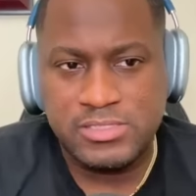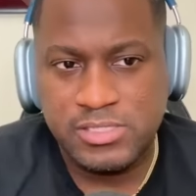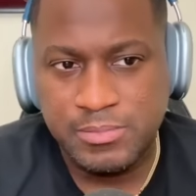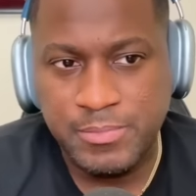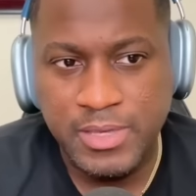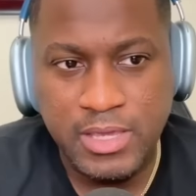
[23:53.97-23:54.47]

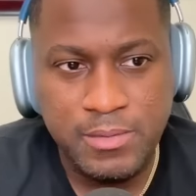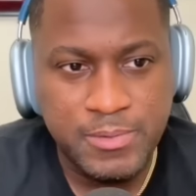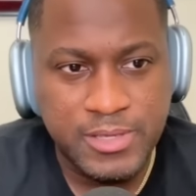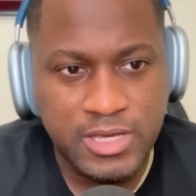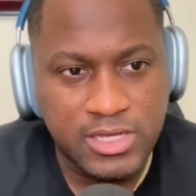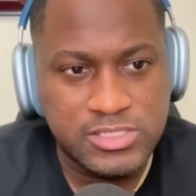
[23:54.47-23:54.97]
to me,
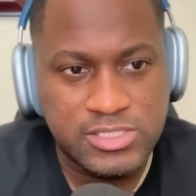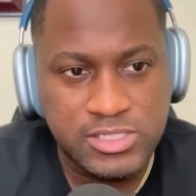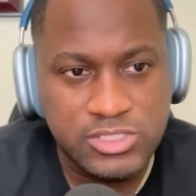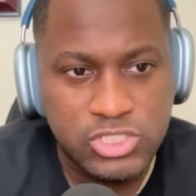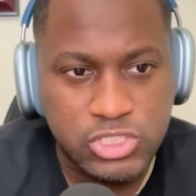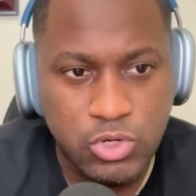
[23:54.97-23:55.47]
because
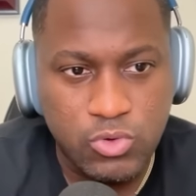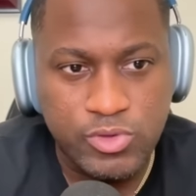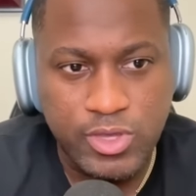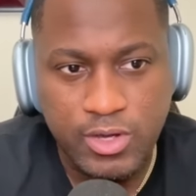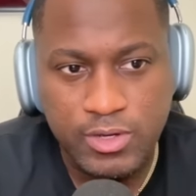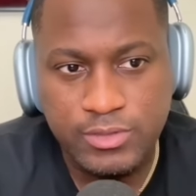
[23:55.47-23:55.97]
he's so
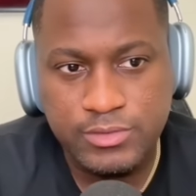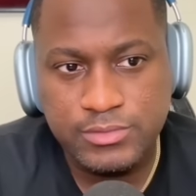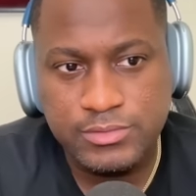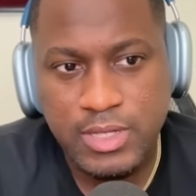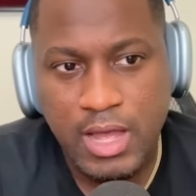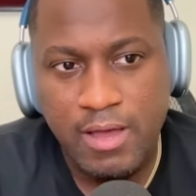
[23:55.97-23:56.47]

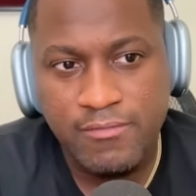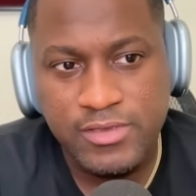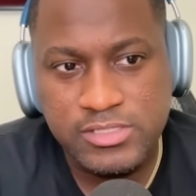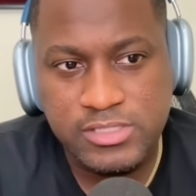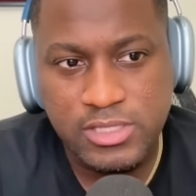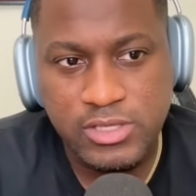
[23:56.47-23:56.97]
young,
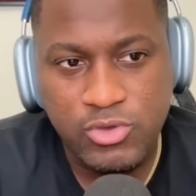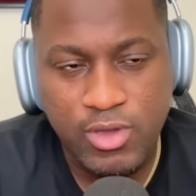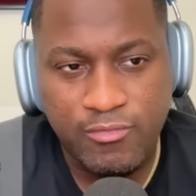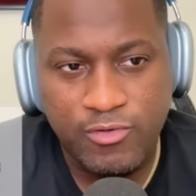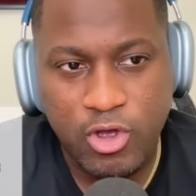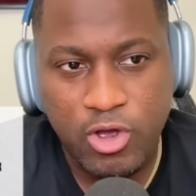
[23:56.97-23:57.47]
obviously you
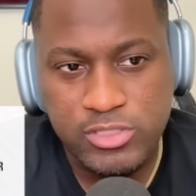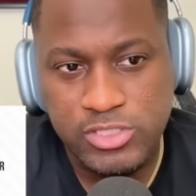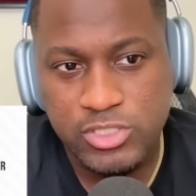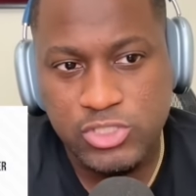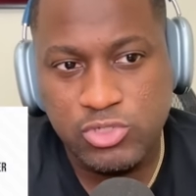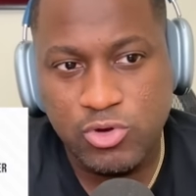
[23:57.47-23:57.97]
have cost
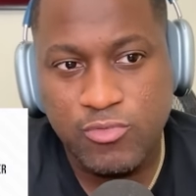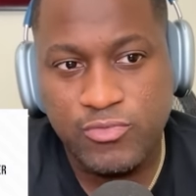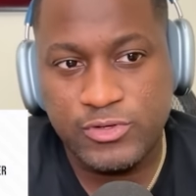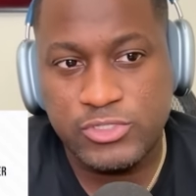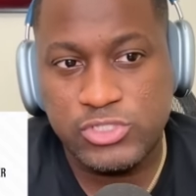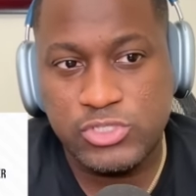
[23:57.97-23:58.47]
control
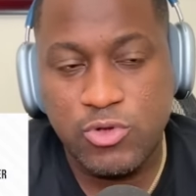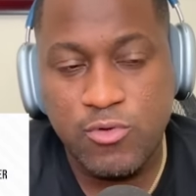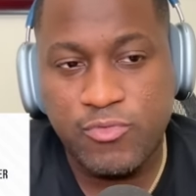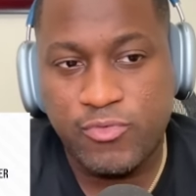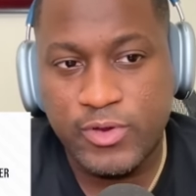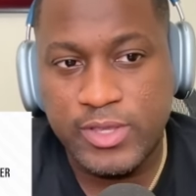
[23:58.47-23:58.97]
for so
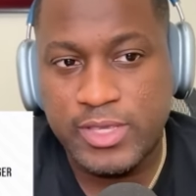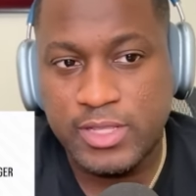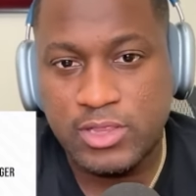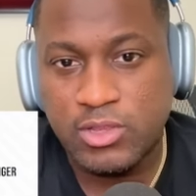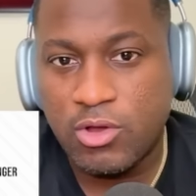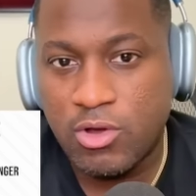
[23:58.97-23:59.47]

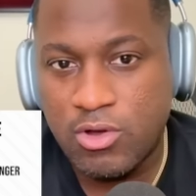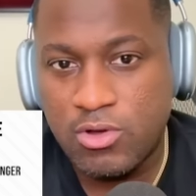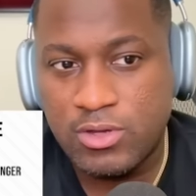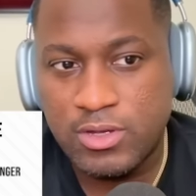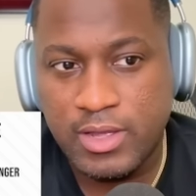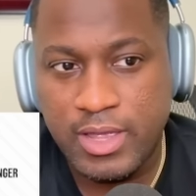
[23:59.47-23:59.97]
freaking
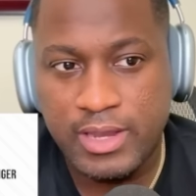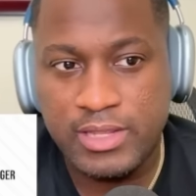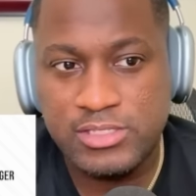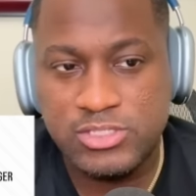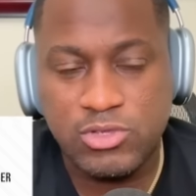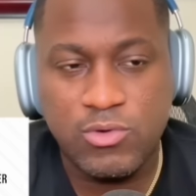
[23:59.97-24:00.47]
long, and
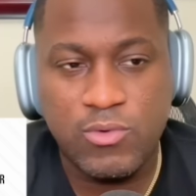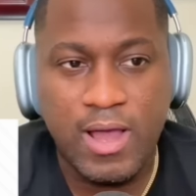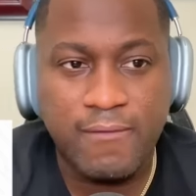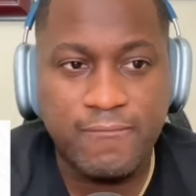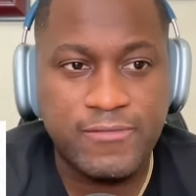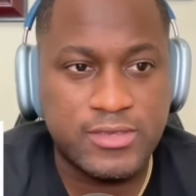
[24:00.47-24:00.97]
he's so
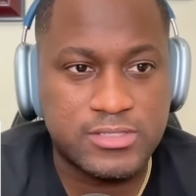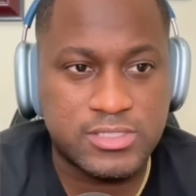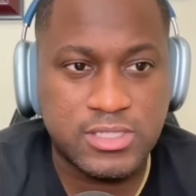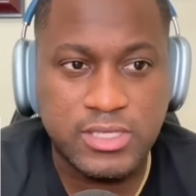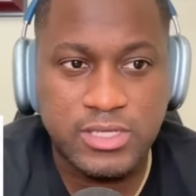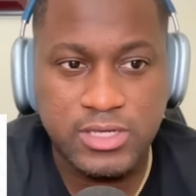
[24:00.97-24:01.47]

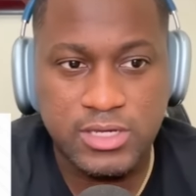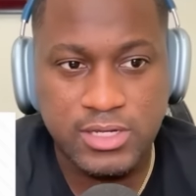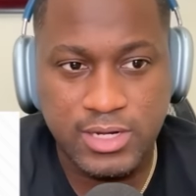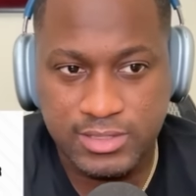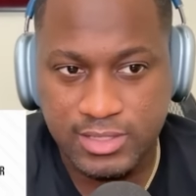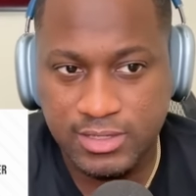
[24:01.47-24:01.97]
obviously good.
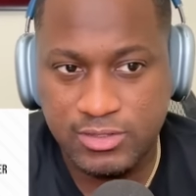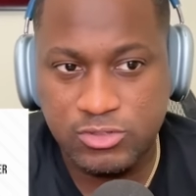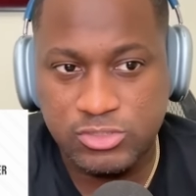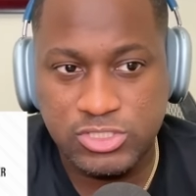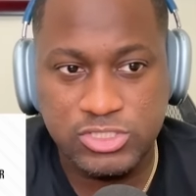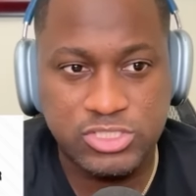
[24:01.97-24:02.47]
I think you
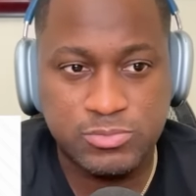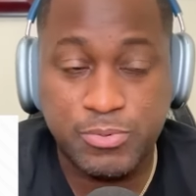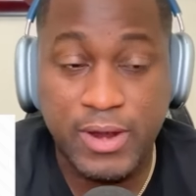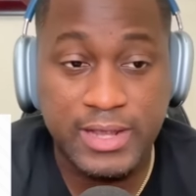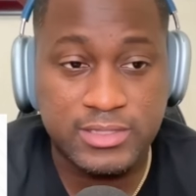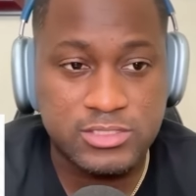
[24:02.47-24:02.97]
should just
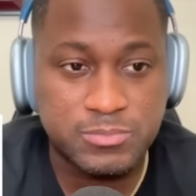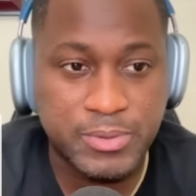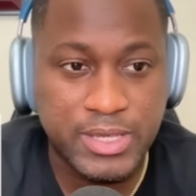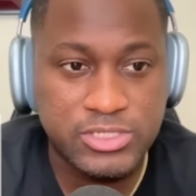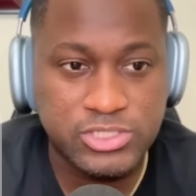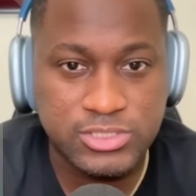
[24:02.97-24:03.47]
practice
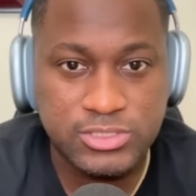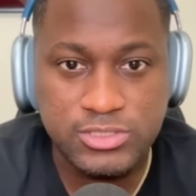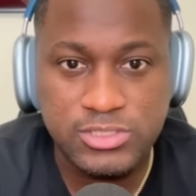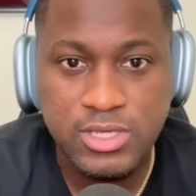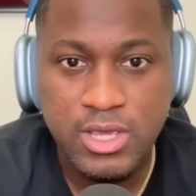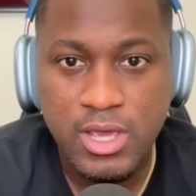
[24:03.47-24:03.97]
patience.